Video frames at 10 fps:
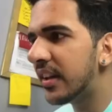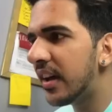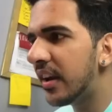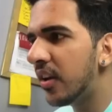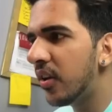
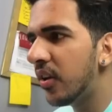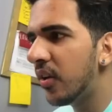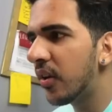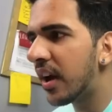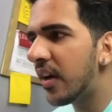that, and
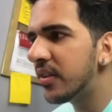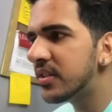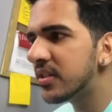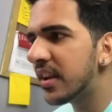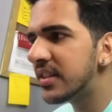look how it's
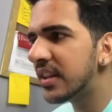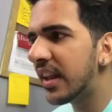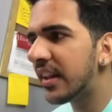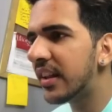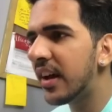just gonna
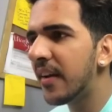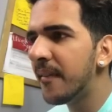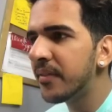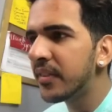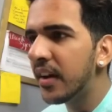select that,
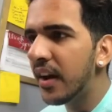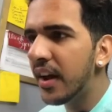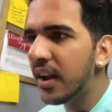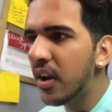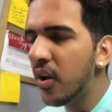
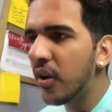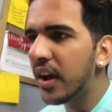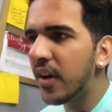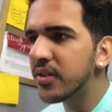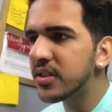and look
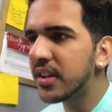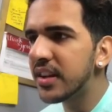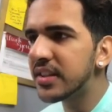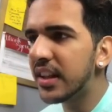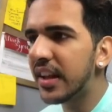how it's just
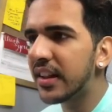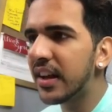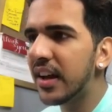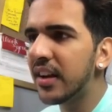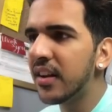gonna select
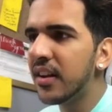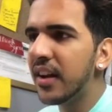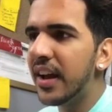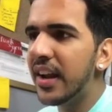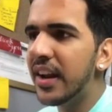that.
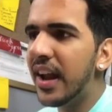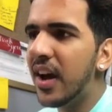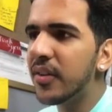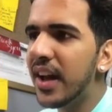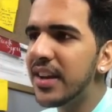And
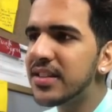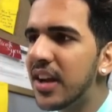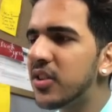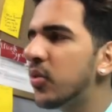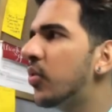now that is
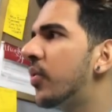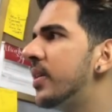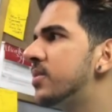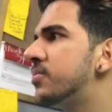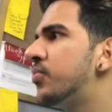not too
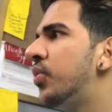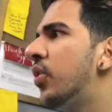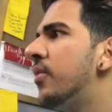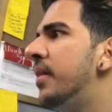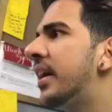crisp. You
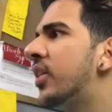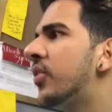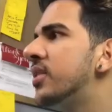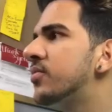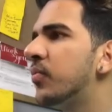could make it
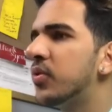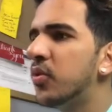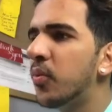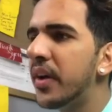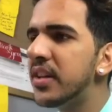crisp
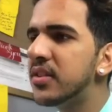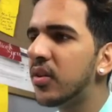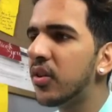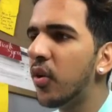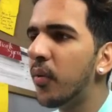two ways. You
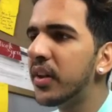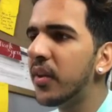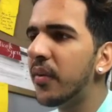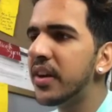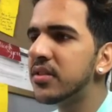could go with the
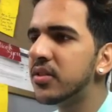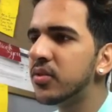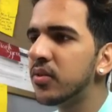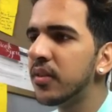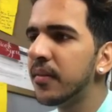eraser
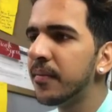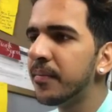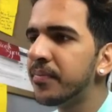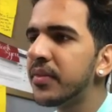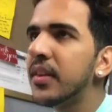tool,
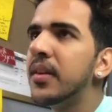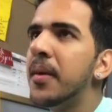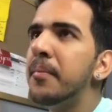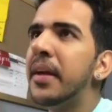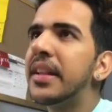
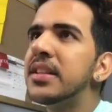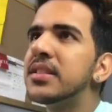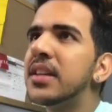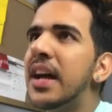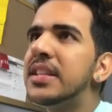make the
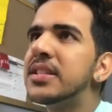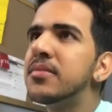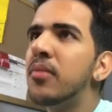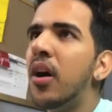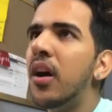size
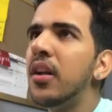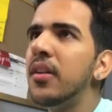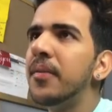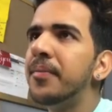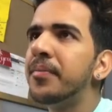small,
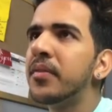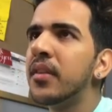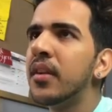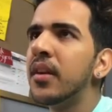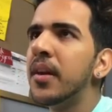
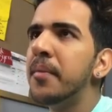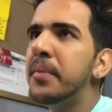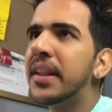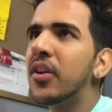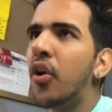
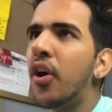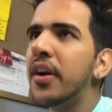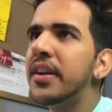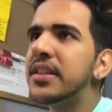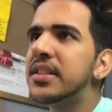make the
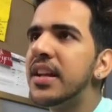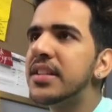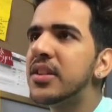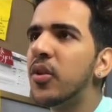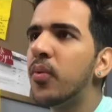hardness
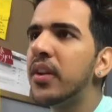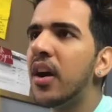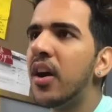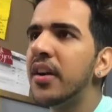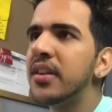less. Look what the
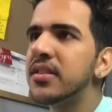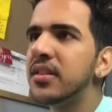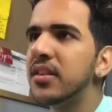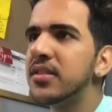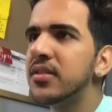hardness
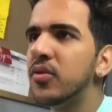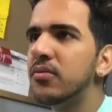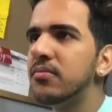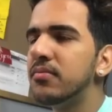does. Oh.